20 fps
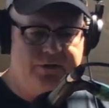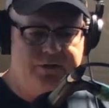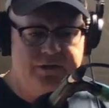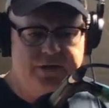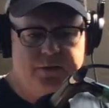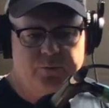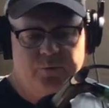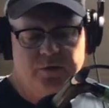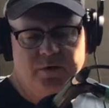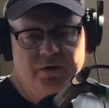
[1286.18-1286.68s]

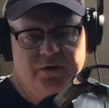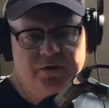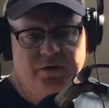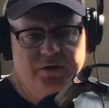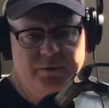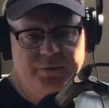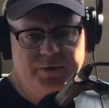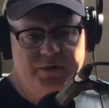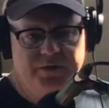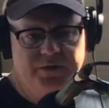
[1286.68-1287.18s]
that worked in
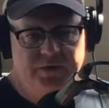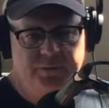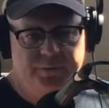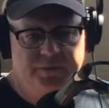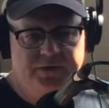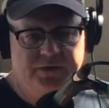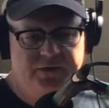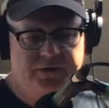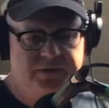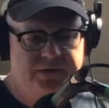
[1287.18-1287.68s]
the music
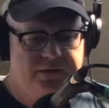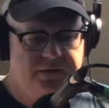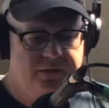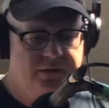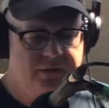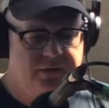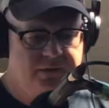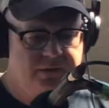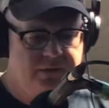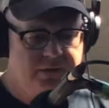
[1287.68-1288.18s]
business,
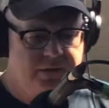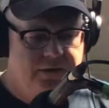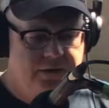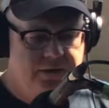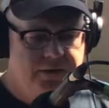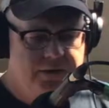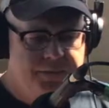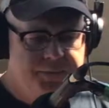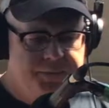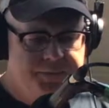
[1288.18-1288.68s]
and
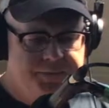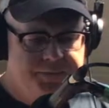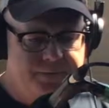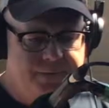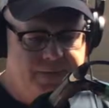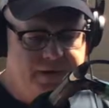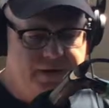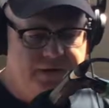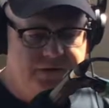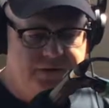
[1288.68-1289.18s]

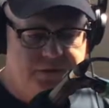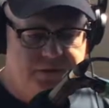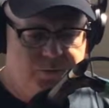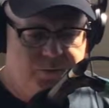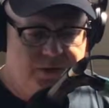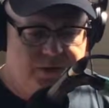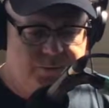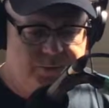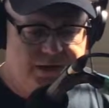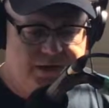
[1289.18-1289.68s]
I said, I
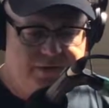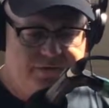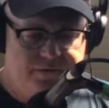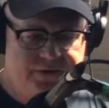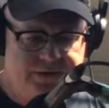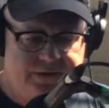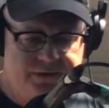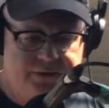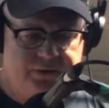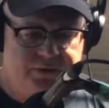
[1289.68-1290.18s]
want a Black
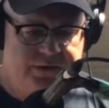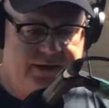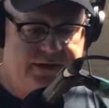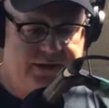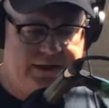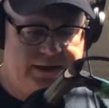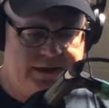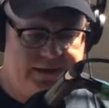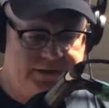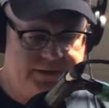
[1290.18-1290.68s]
Fender
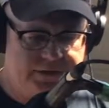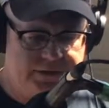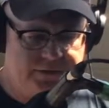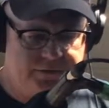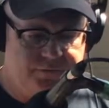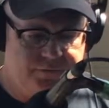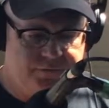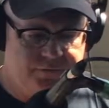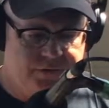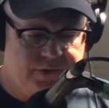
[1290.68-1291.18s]
Stratocaster.
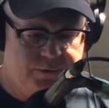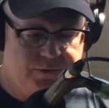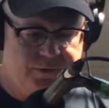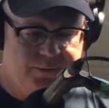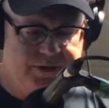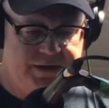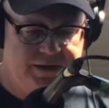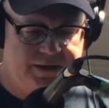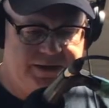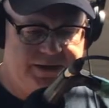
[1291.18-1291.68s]
I want to
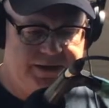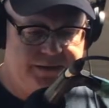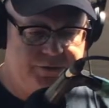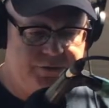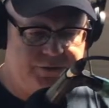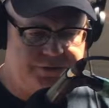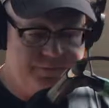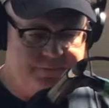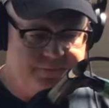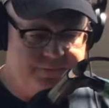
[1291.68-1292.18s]
be The Edge.